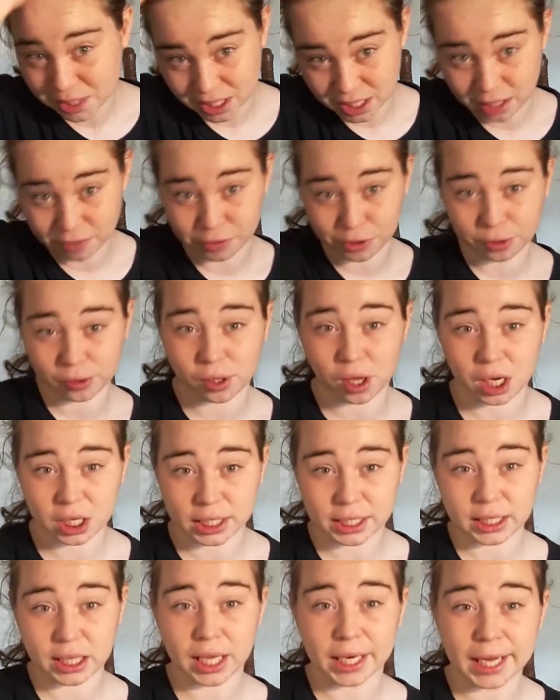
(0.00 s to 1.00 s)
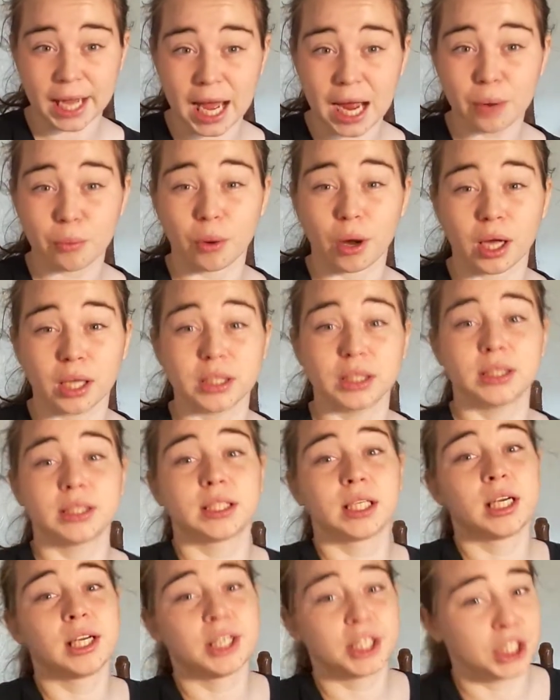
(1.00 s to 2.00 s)
And if you're lucky like I was,
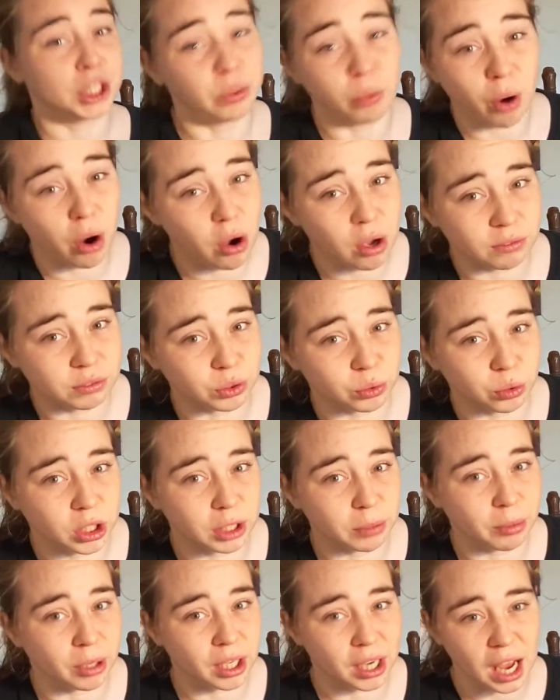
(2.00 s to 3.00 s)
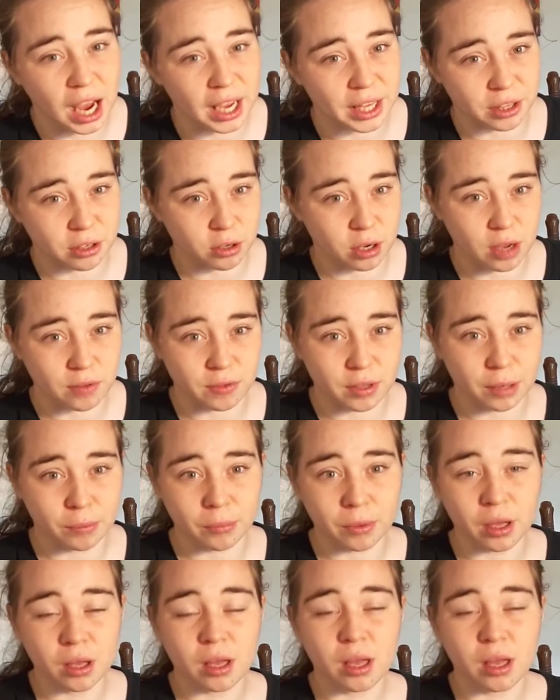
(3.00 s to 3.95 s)
you won't have to worry about either of them.